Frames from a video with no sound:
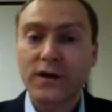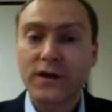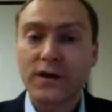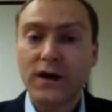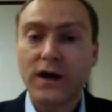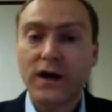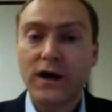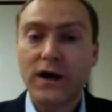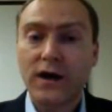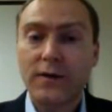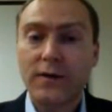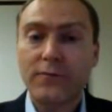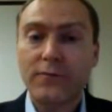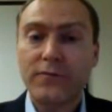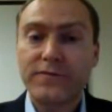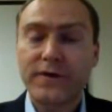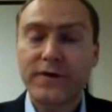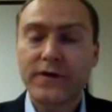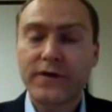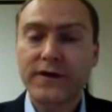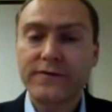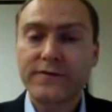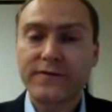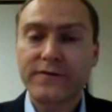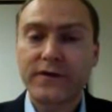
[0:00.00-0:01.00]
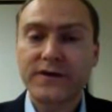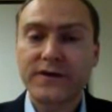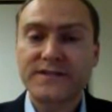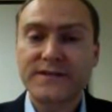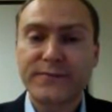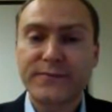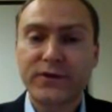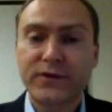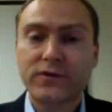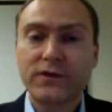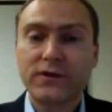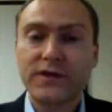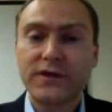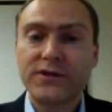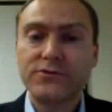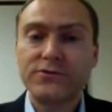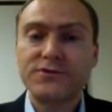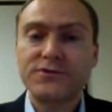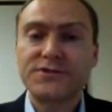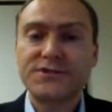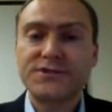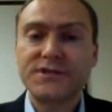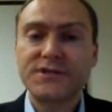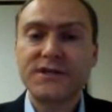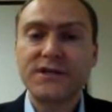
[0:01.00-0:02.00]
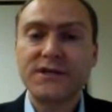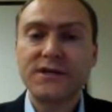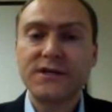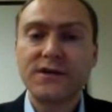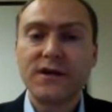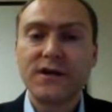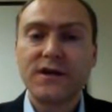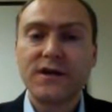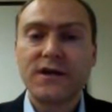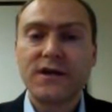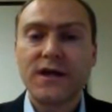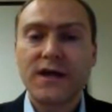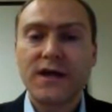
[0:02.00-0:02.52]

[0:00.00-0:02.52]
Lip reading: Very typically you see